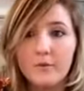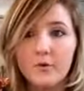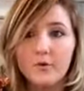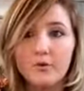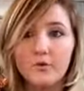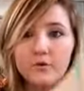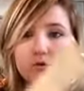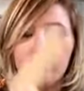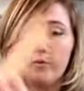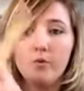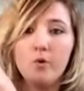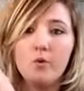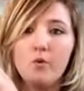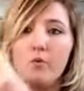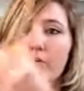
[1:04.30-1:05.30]
your
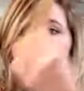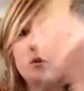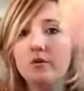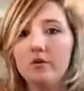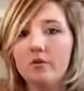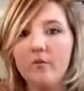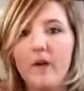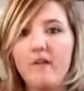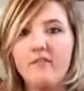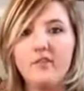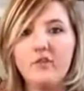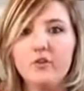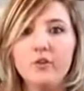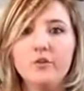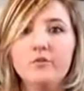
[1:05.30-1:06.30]
wool or whatever
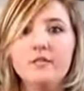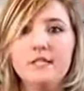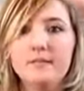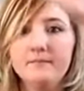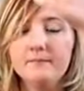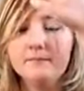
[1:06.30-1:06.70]
you're using,